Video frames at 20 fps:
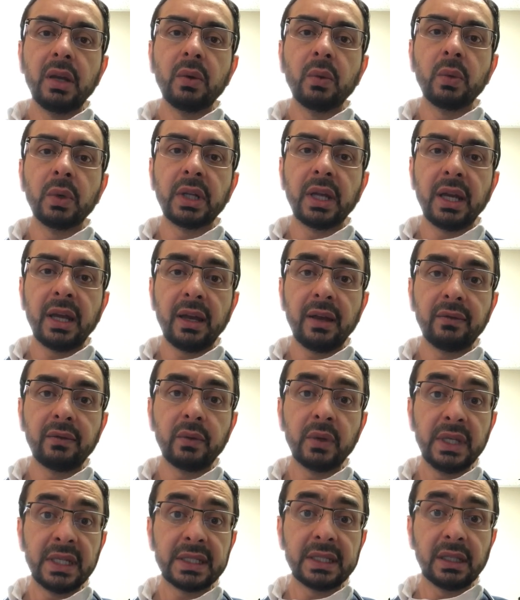When I have
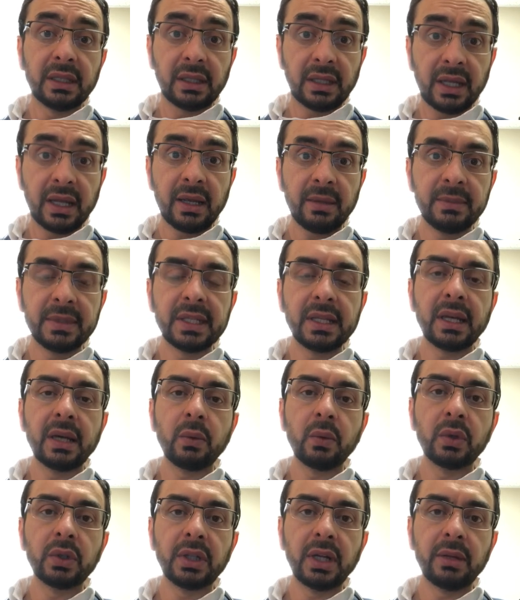recent labs that
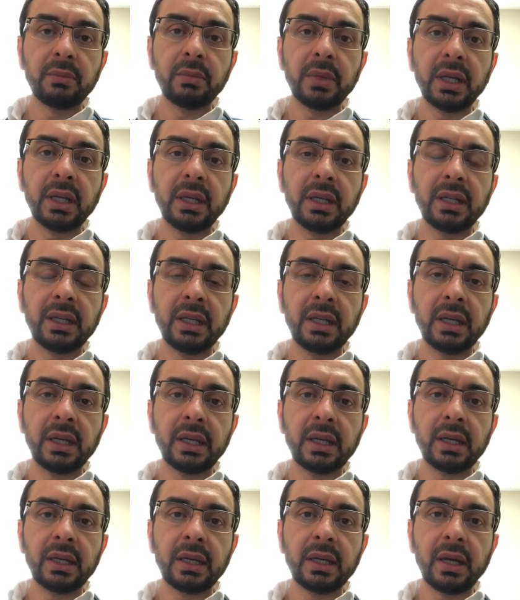were done by any
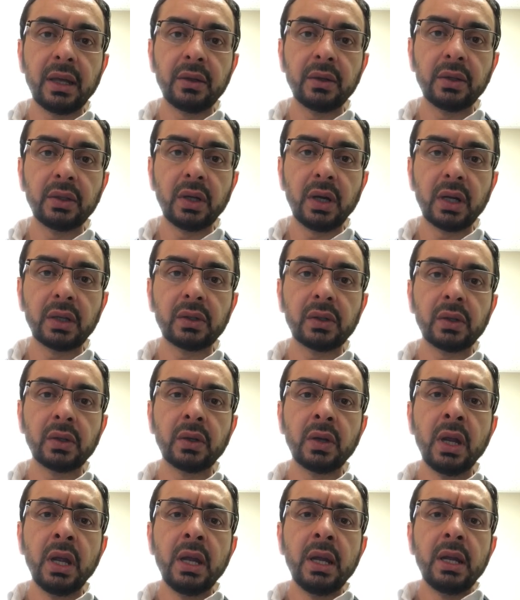other
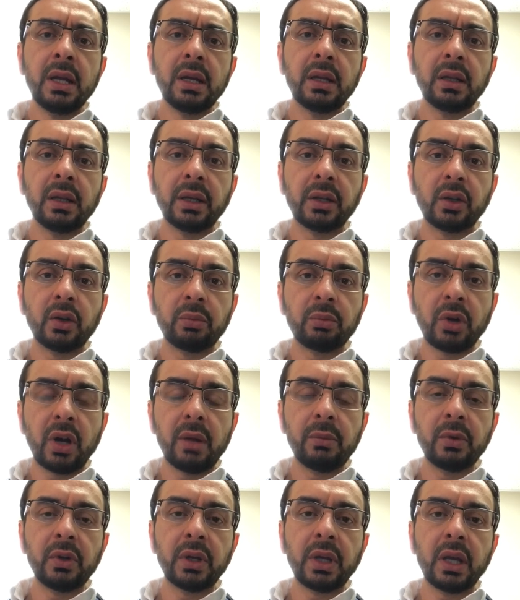doctor, like your
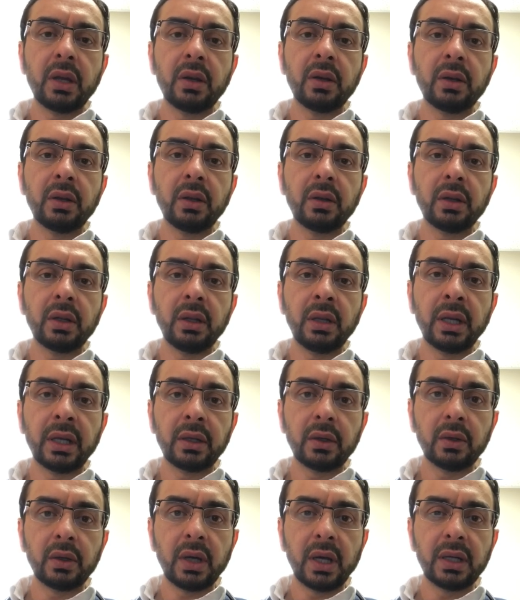primary care, like
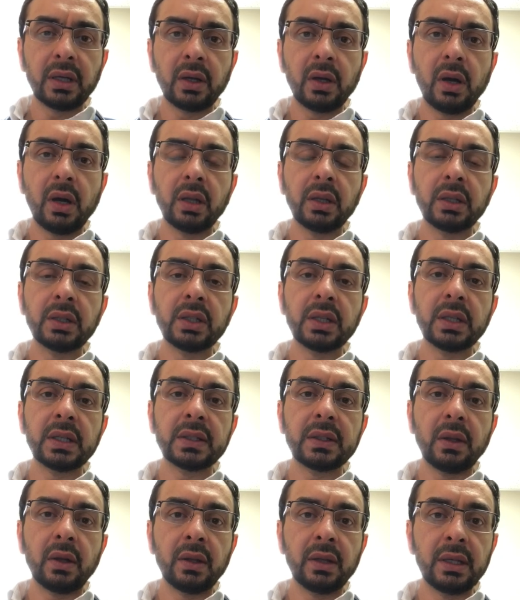your
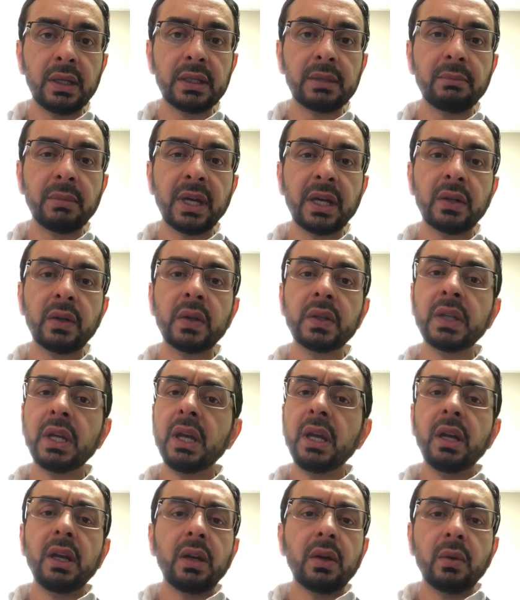gynecologist on these matters,
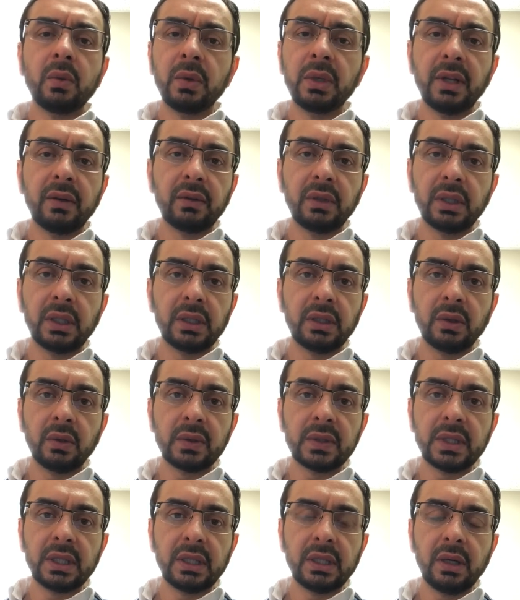we definitely don't
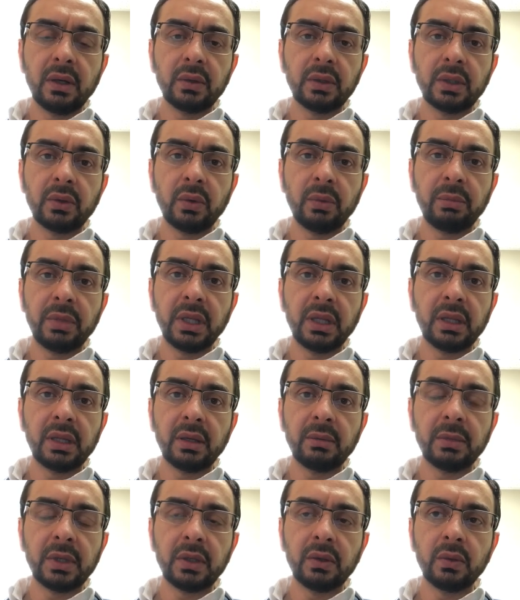sit down and repeat
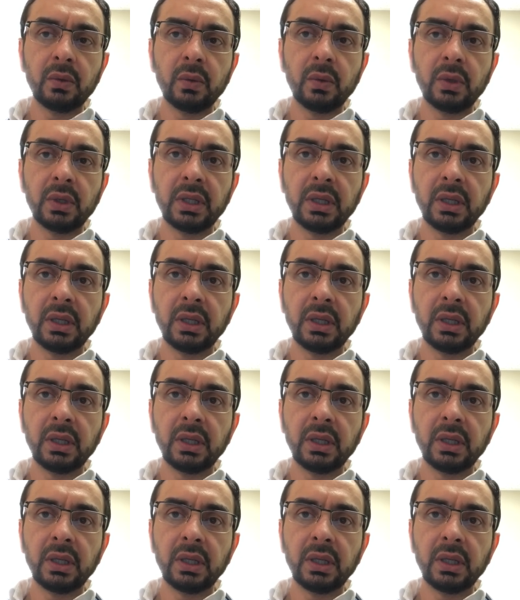them and do